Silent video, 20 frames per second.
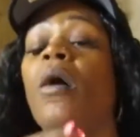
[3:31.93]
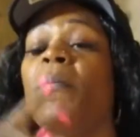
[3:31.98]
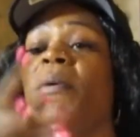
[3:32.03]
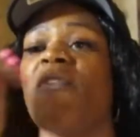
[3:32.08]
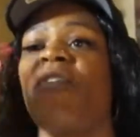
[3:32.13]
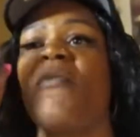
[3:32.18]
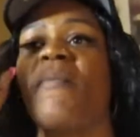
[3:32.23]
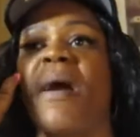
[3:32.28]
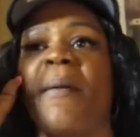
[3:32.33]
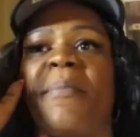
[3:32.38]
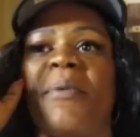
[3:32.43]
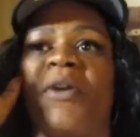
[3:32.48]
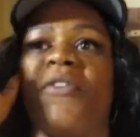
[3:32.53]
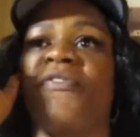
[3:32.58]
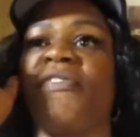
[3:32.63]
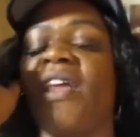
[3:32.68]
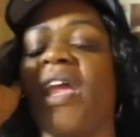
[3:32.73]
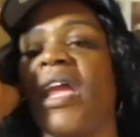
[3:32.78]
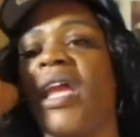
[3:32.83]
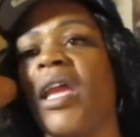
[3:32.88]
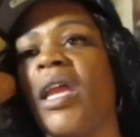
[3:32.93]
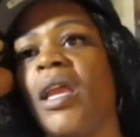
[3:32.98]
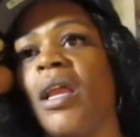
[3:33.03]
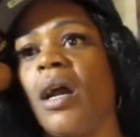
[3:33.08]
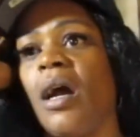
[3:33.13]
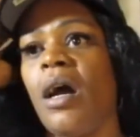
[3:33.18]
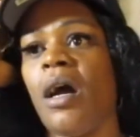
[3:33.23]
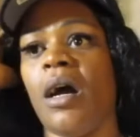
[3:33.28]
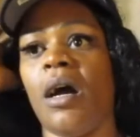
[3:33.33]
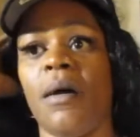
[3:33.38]
before my birthday
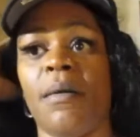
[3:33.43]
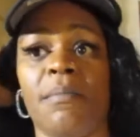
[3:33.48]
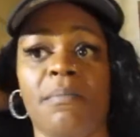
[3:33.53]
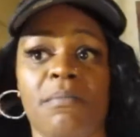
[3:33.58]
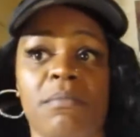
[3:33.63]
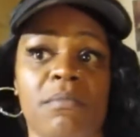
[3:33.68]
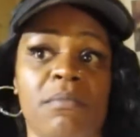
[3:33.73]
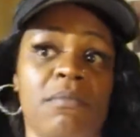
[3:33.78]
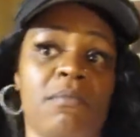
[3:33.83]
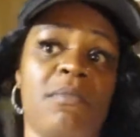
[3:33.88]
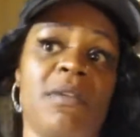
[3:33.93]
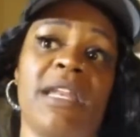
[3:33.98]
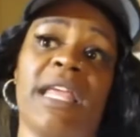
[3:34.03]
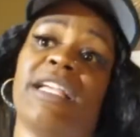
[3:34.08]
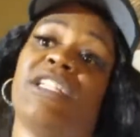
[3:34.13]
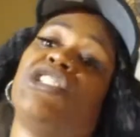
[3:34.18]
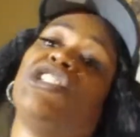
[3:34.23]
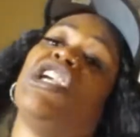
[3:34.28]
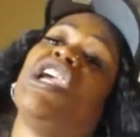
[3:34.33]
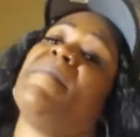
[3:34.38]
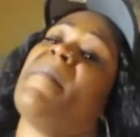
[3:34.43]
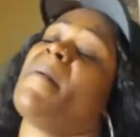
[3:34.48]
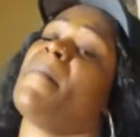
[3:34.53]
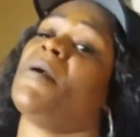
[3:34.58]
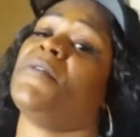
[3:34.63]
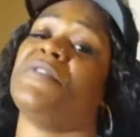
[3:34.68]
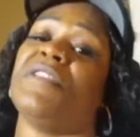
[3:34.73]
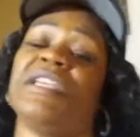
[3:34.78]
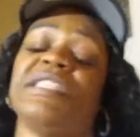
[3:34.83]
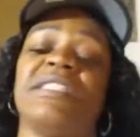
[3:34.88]
next year. My
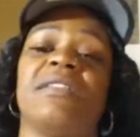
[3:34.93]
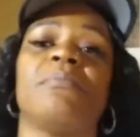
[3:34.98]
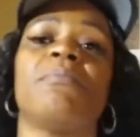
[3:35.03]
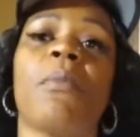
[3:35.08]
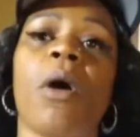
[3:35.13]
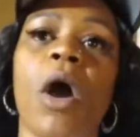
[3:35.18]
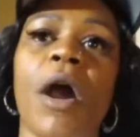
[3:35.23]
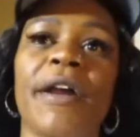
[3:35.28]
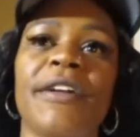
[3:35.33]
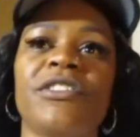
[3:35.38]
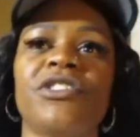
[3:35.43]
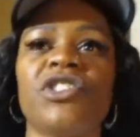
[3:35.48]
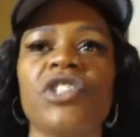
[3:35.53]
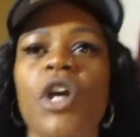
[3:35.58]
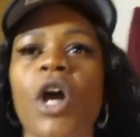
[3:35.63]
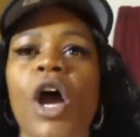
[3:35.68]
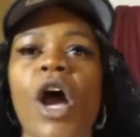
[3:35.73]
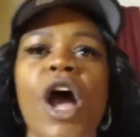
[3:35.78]
birthday is in March.